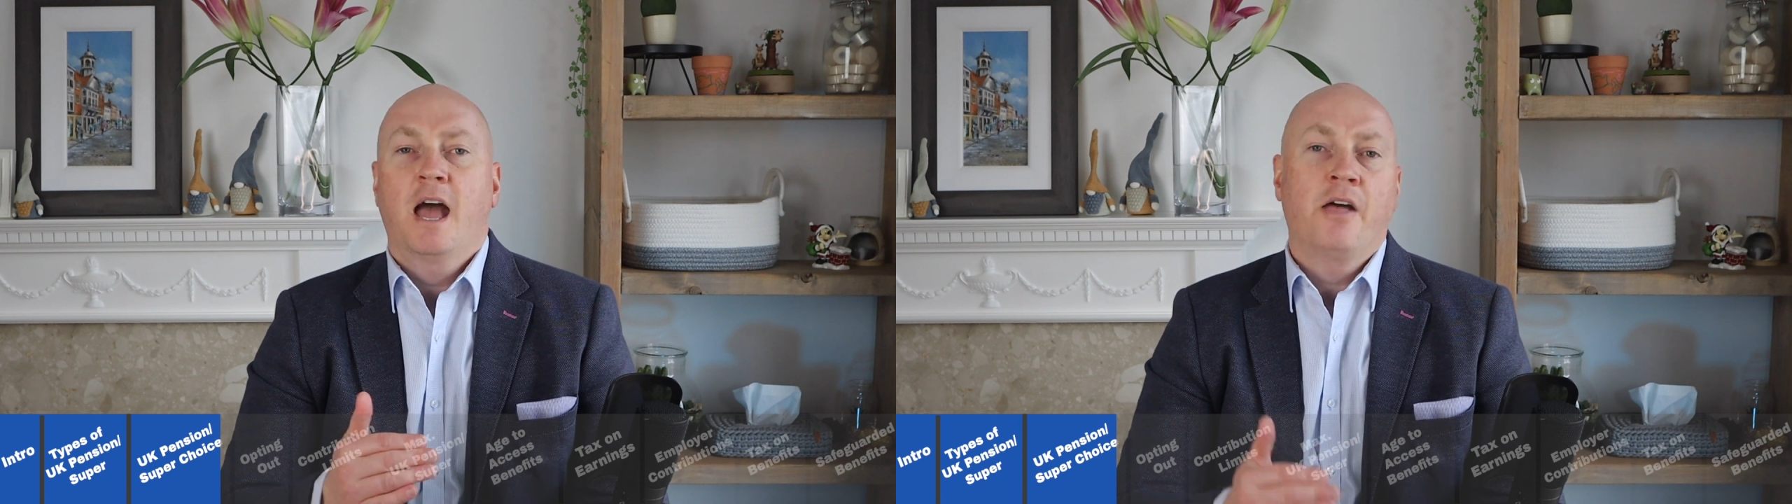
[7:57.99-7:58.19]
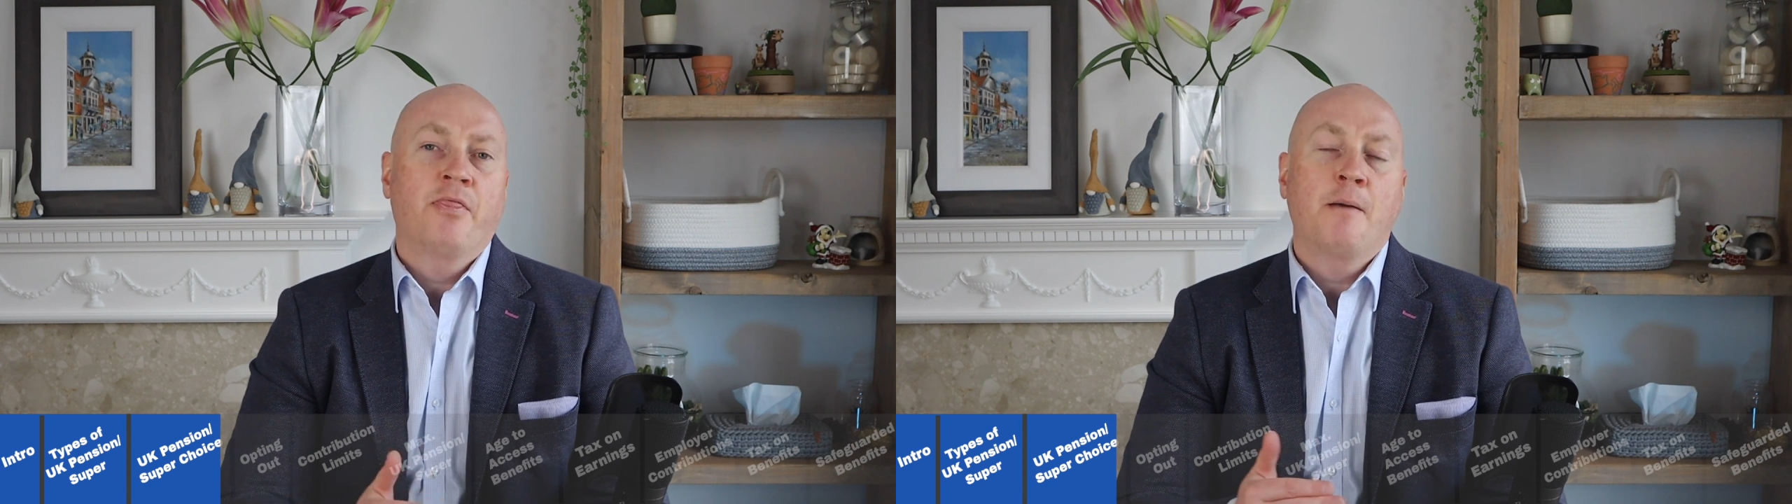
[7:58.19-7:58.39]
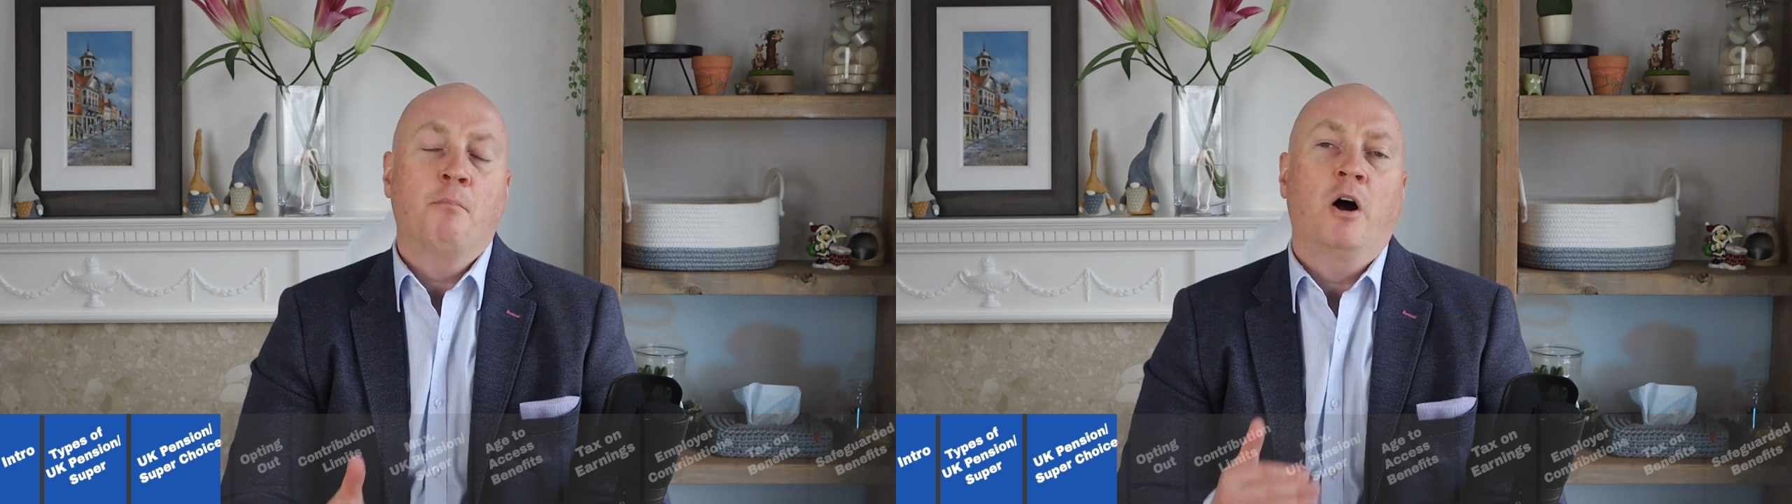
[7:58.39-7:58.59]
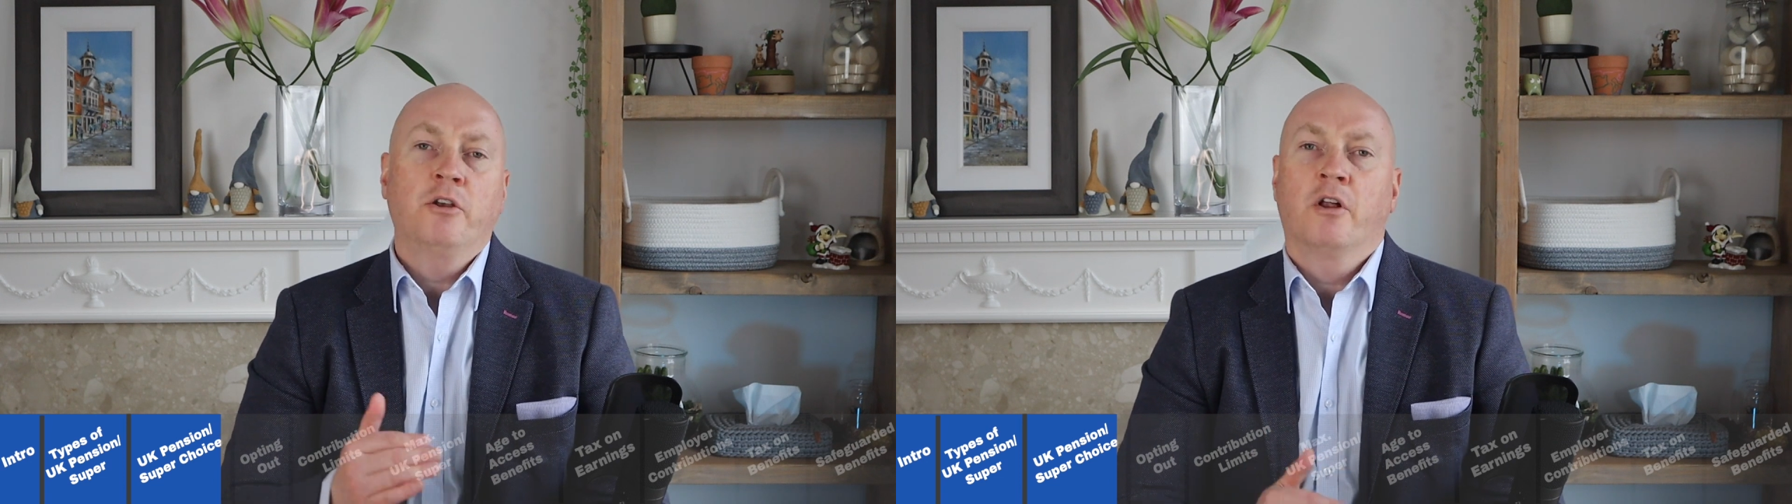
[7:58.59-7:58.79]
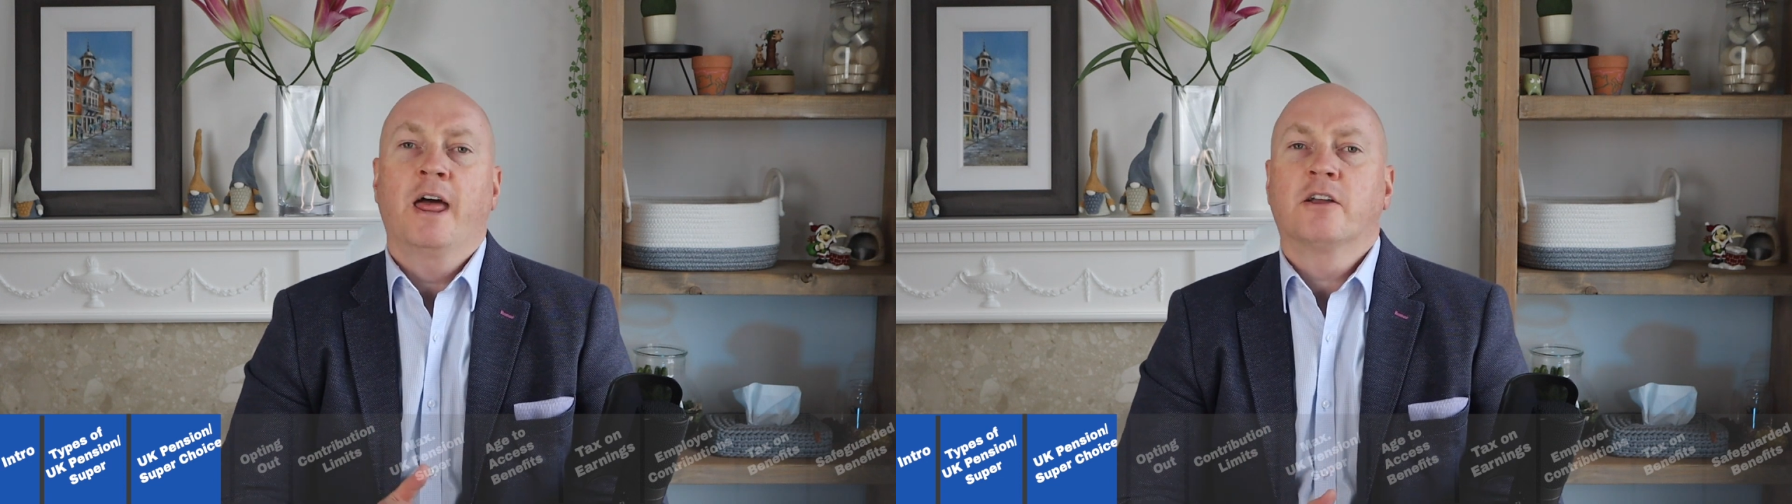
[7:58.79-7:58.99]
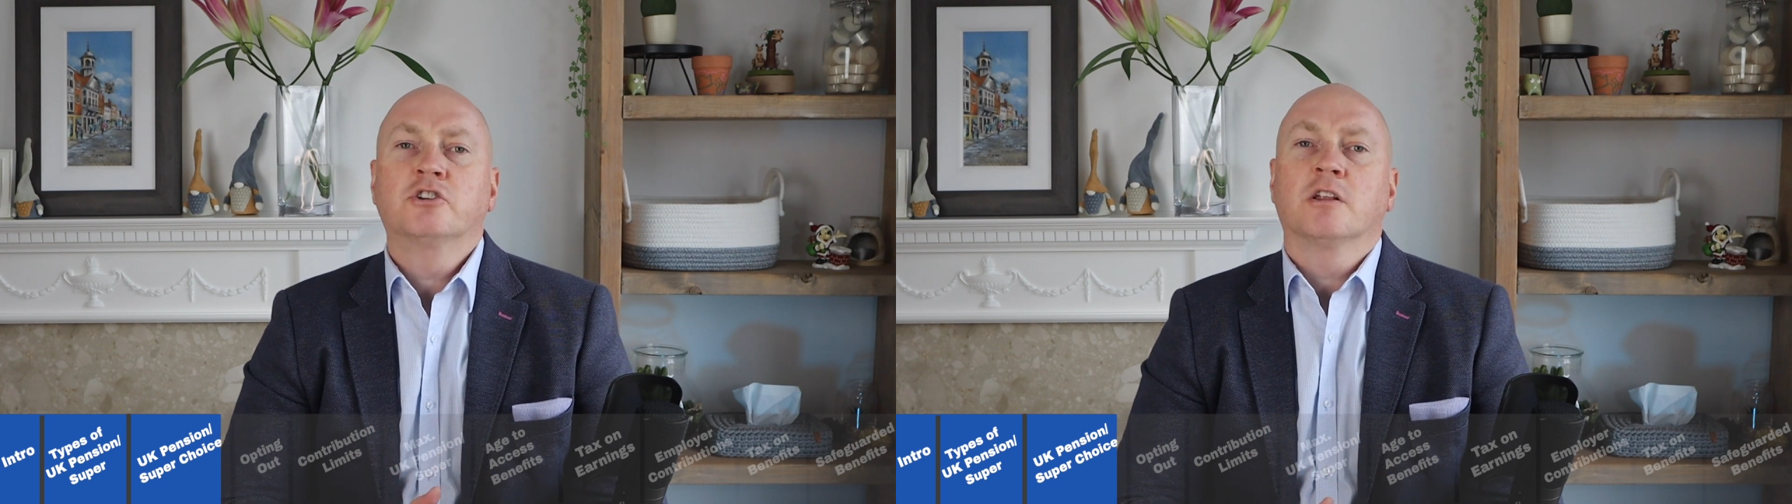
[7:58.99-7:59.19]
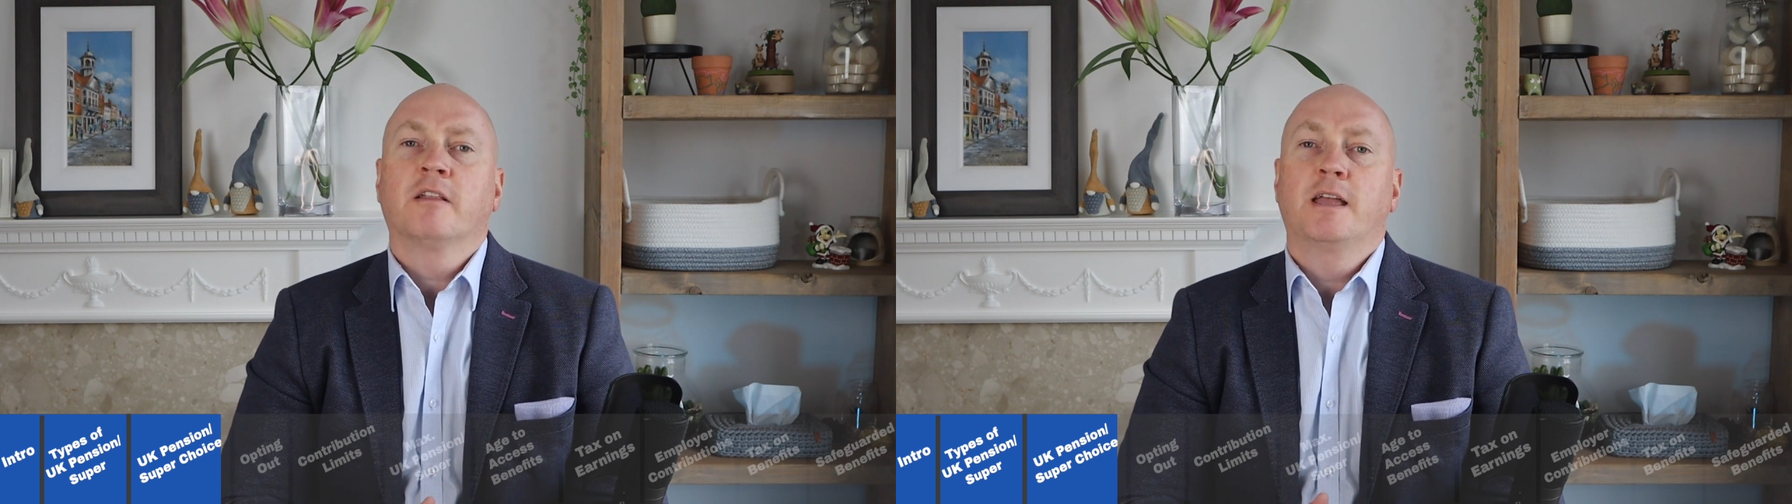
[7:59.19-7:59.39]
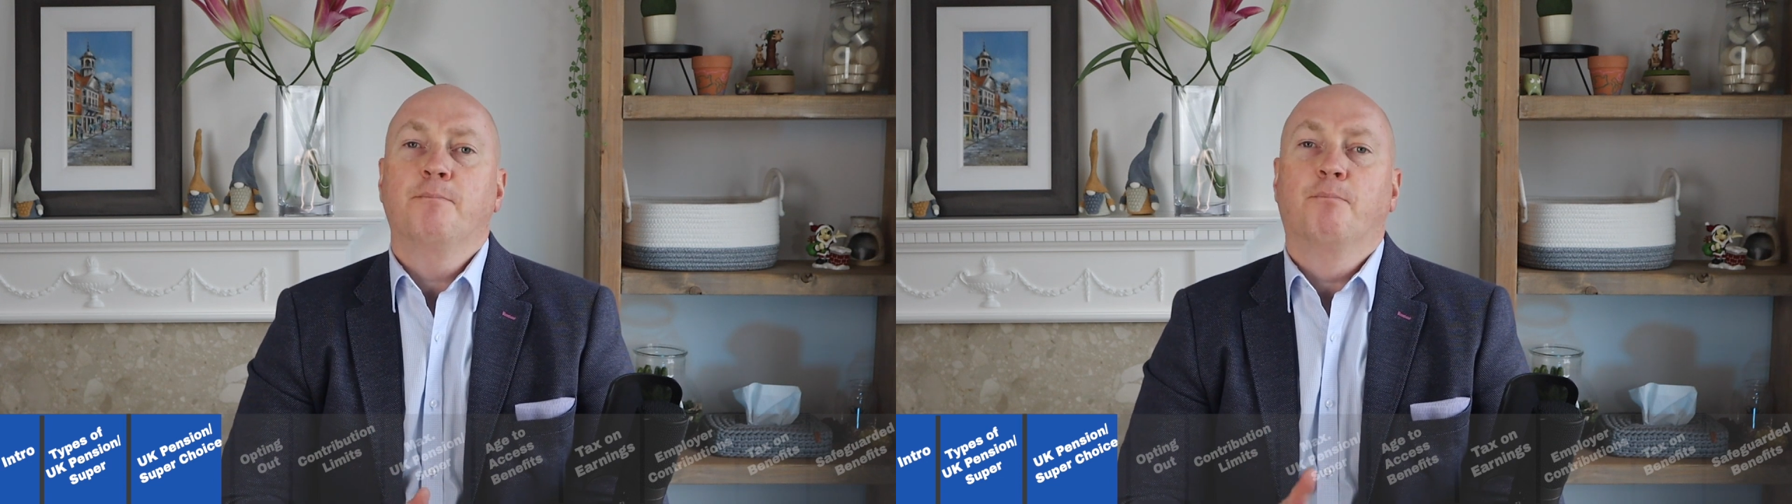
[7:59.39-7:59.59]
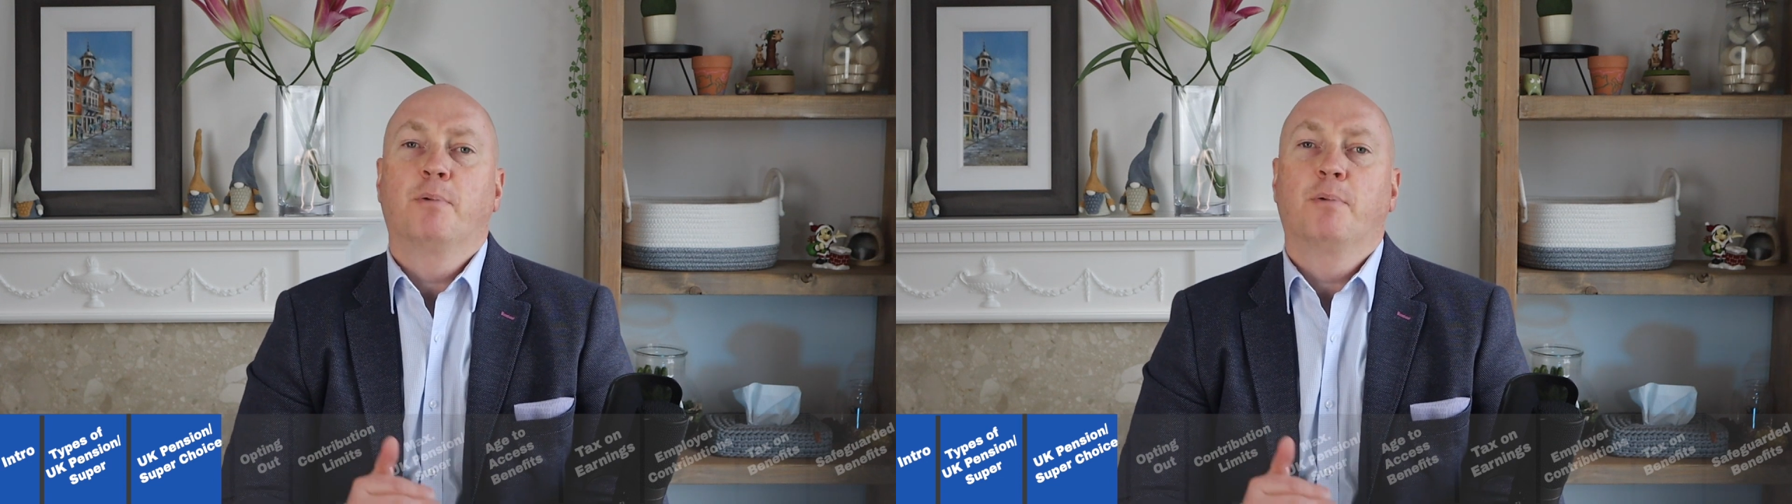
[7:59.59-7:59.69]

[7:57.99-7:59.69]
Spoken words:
And they might not actually